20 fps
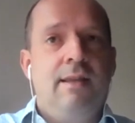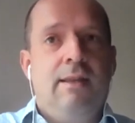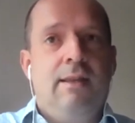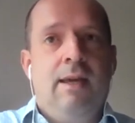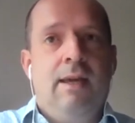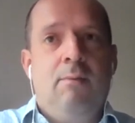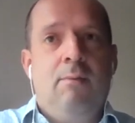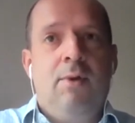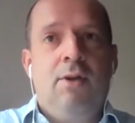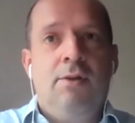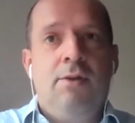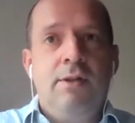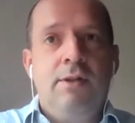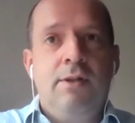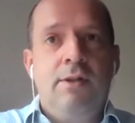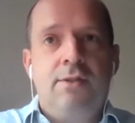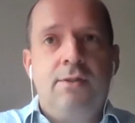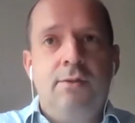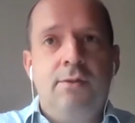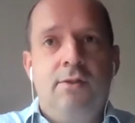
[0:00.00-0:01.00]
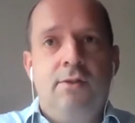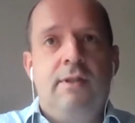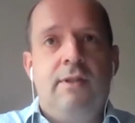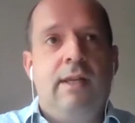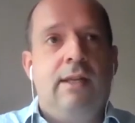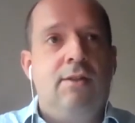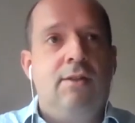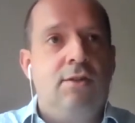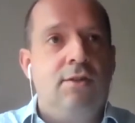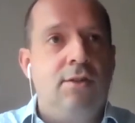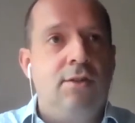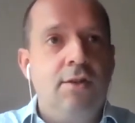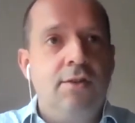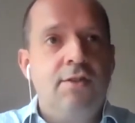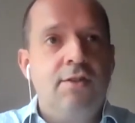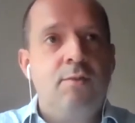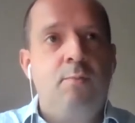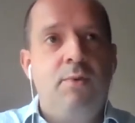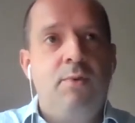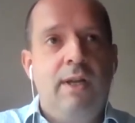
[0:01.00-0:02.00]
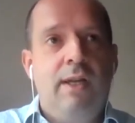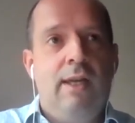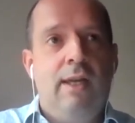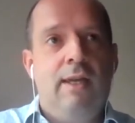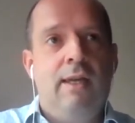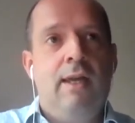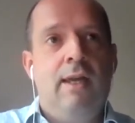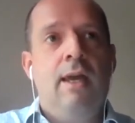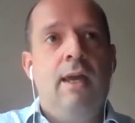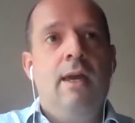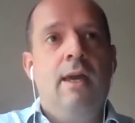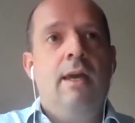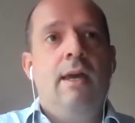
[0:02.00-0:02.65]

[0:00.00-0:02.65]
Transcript: that we understood that just bringing